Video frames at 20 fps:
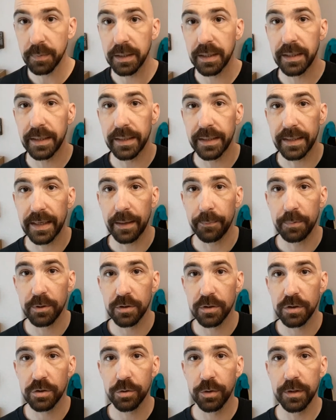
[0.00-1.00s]
my
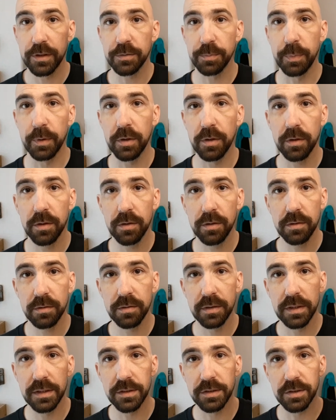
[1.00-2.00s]
Captain's Choice bowl,
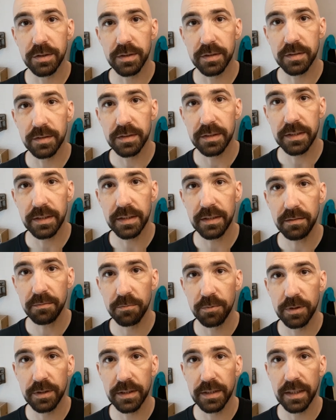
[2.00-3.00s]
as you can see.
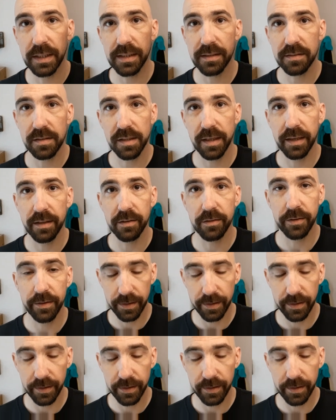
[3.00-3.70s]
Really nice lather